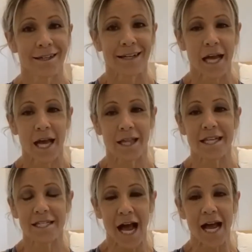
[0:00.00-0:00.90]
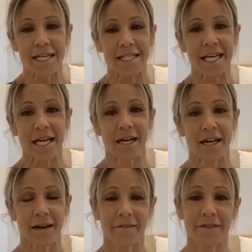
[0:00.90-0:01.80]
and this idea
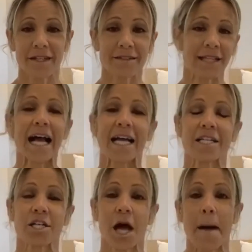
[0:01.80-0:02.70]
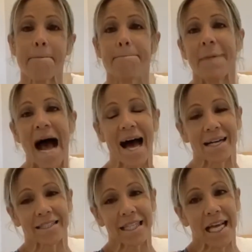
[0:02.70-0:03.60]
of the light
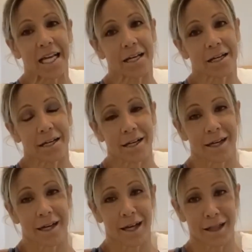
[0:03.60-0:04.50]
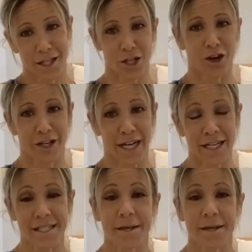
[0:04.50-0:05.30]
battling the darkness.